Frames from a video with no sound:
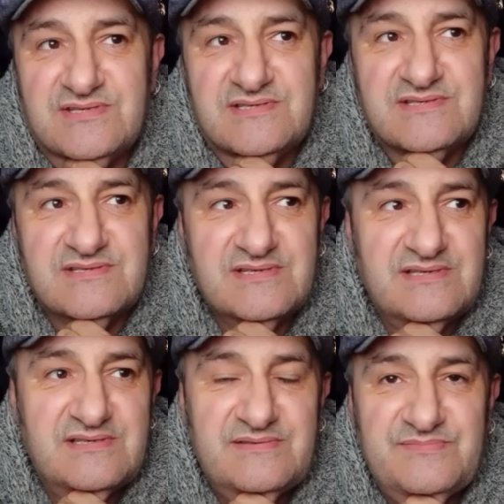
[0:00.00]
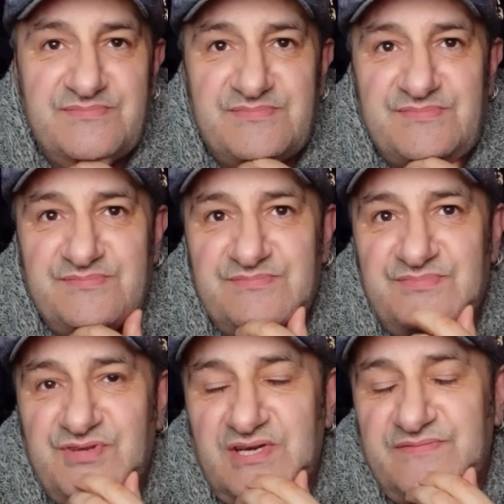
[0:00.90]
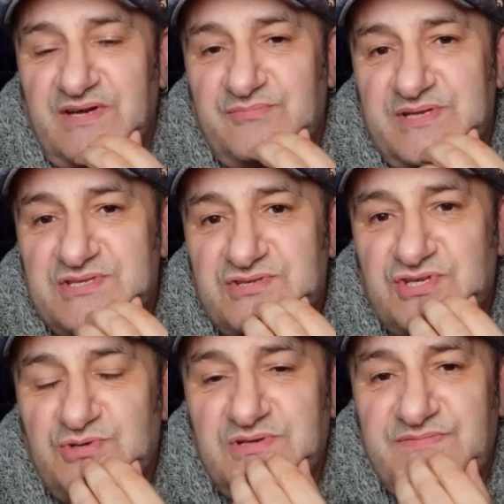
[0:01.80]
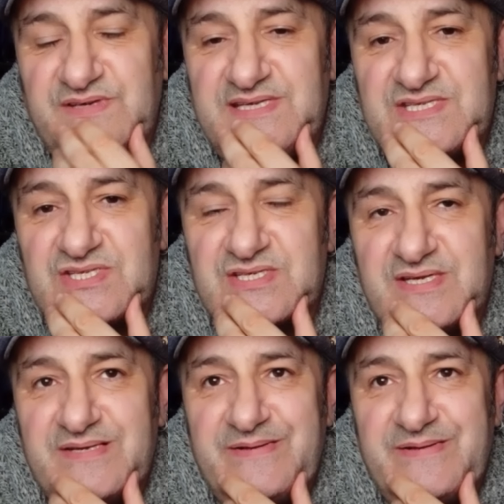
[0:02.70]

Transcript: is 35 wins and two defeats.